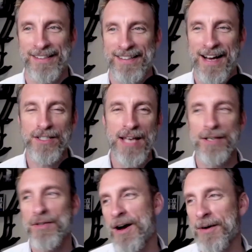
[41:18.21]
I just had a
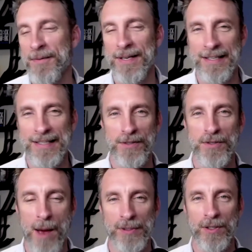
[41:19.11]
talk with, so
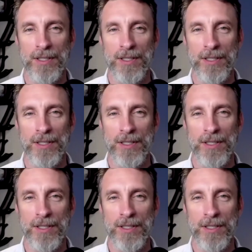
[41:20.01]
Thomas Gurney